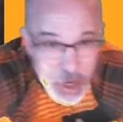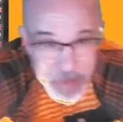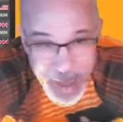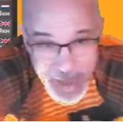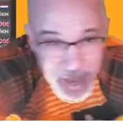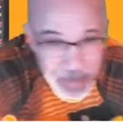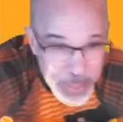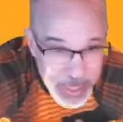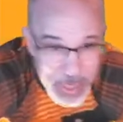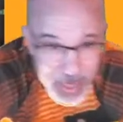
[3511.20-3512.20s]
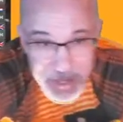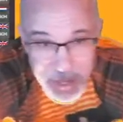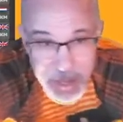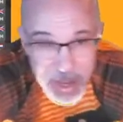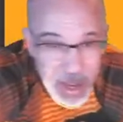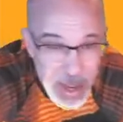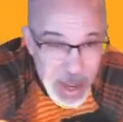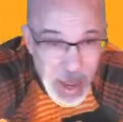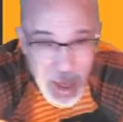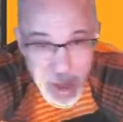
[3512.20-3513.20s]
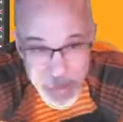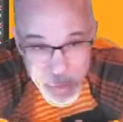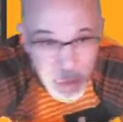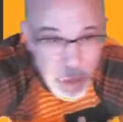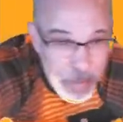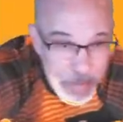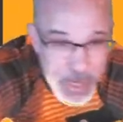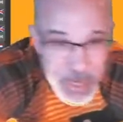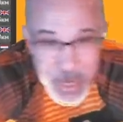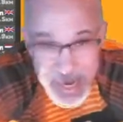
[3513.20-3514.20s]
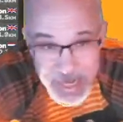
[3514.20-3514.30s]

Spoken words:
it back up again, and we're going to be in a